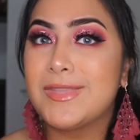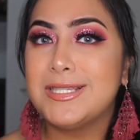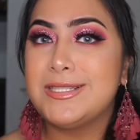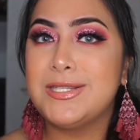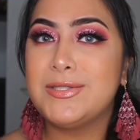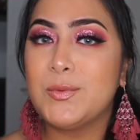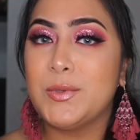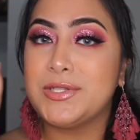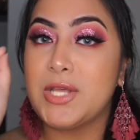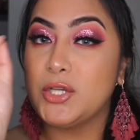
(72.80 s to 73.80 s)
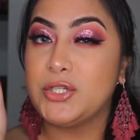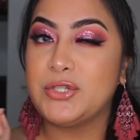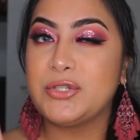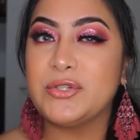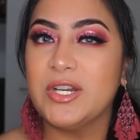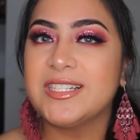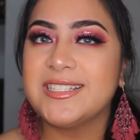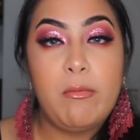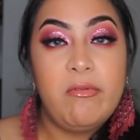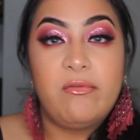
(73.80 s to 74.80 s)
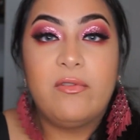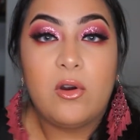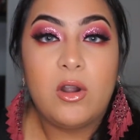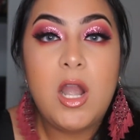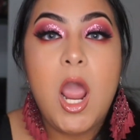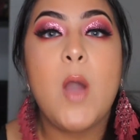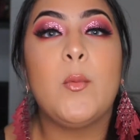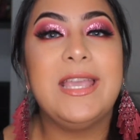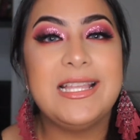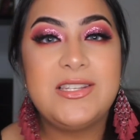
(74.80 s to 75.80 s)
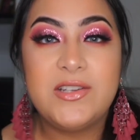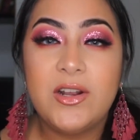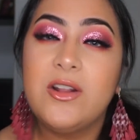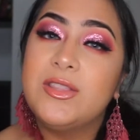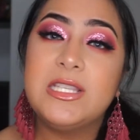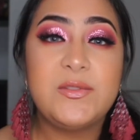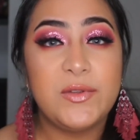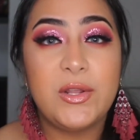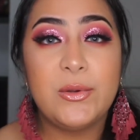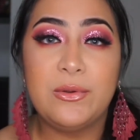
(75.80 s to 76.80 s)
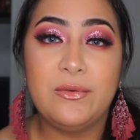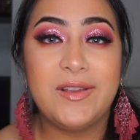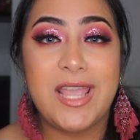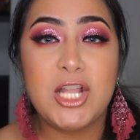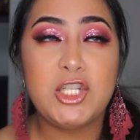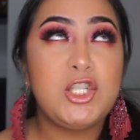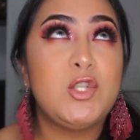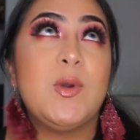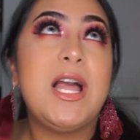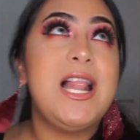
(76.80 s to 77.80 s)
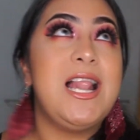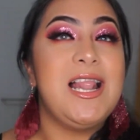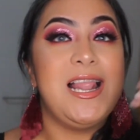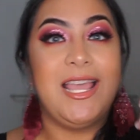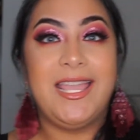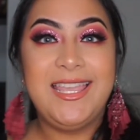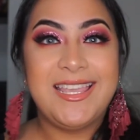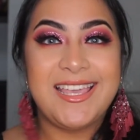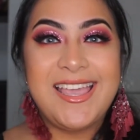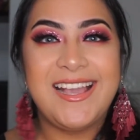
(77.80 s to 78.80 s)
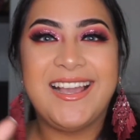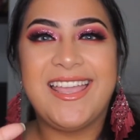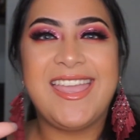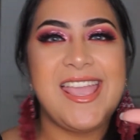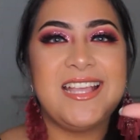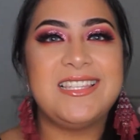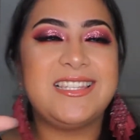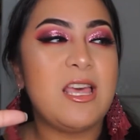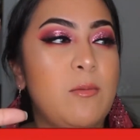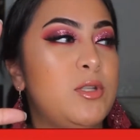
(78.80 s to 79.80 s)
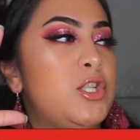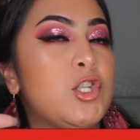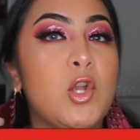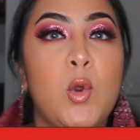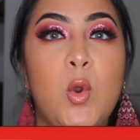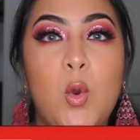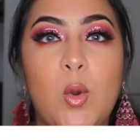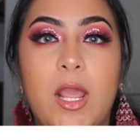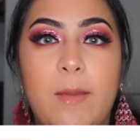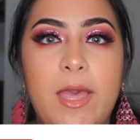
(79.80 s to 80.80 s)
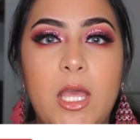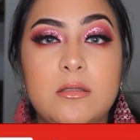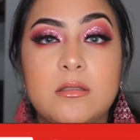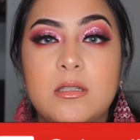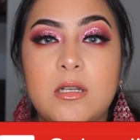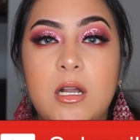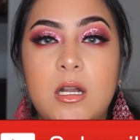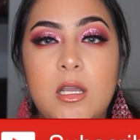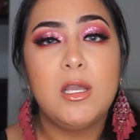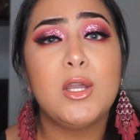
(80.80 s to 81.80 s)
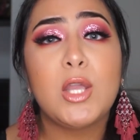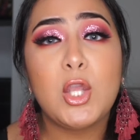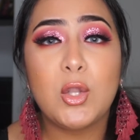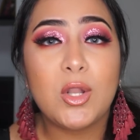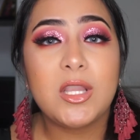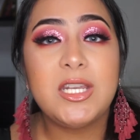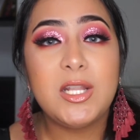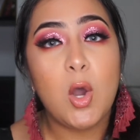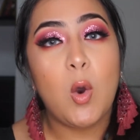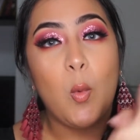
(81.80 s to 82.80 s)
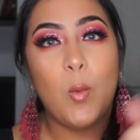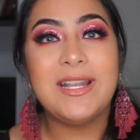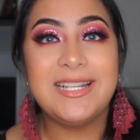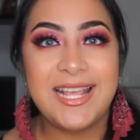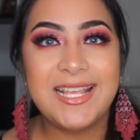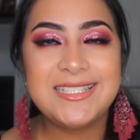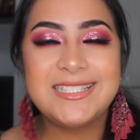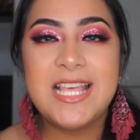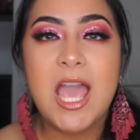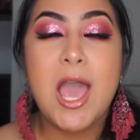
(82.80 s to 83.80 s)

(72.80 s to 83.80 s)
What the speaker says: Sis was shook. Before we get started on this video, don't forget to like and subscribe. You know the deal with that.